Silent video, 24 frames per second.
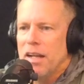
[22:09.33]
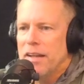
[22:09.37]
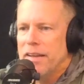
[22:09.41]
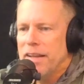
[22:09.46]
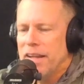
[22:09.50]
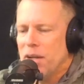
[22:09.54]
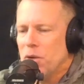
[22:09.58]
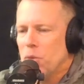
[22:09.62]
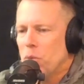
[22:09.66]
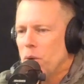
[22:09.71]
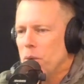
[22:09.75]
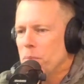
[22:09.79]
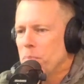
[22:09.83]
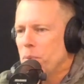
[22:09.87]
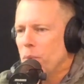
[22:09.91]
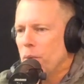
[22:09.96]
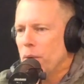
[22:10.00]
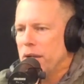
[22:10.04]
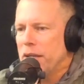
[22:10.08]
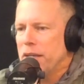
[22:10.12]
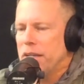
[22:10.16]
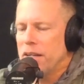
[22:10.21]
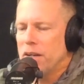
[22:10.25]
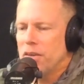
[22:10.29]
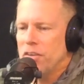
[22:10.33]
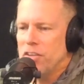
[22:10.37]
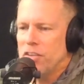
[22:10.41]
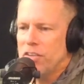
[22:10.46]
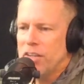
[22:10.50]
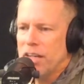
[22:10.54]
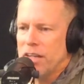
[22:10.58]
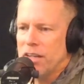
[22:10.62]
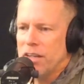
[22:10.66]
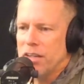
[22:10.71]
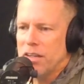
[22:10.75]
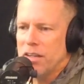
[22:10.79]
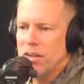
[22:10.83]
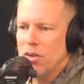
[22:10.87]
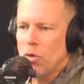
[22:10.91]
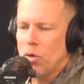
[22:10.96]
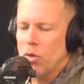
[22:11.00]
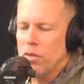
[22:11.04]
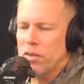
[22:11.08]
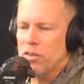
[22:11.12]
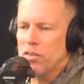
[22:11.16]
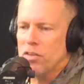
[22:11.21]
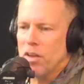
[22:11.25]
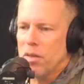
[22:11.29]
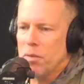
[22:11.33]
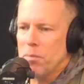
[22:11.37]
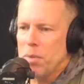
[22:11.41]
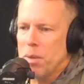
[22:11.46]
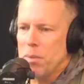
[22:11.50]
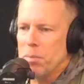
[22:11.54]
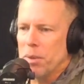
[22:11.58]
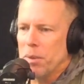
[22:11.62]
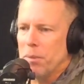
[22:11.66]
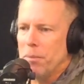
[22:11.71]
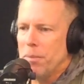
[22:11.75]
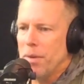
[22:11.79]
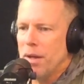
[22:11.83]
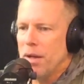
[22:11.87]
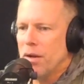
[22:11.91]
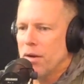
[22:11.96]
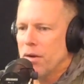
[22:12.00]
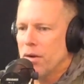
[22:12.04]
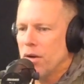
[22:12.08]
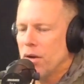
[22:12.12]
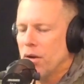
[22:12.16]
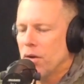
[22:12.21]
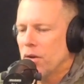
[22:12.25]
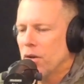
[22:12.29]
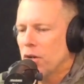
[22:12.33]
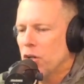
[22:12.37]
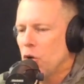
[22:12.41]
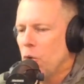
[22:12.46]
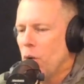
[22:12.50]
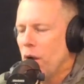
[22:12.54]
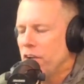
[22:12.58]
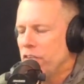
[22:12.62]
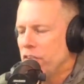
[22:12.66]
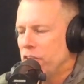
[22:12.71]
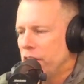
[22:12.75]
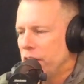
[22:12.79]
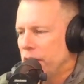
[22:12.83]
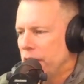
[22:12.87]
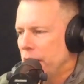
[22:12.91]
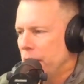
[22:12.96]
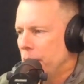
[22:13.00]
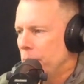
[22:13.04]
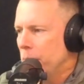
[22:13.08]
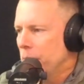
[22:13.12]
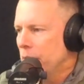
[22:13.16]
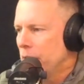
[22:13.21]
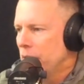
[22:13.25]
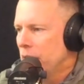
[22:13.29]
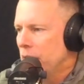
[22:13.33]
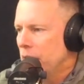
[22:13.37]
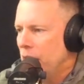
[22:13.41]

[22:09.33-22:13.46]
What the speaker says: Then at one point, he's getting all these other people are questioning him.